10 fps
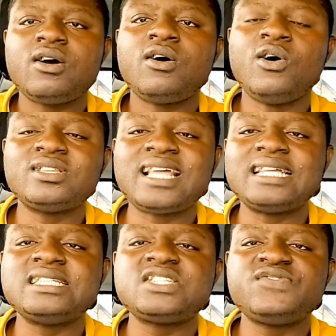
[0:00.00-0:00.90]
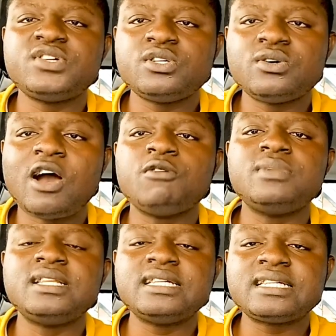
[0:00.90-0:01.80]
under this video, I'll be
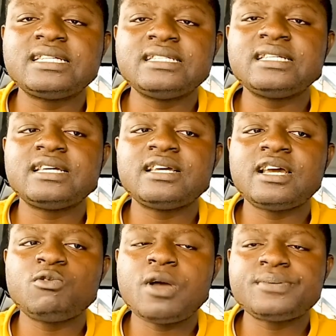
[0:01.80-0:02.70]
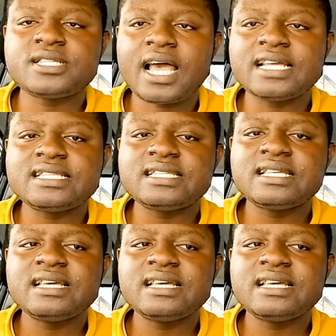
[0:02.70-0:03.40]
linking a website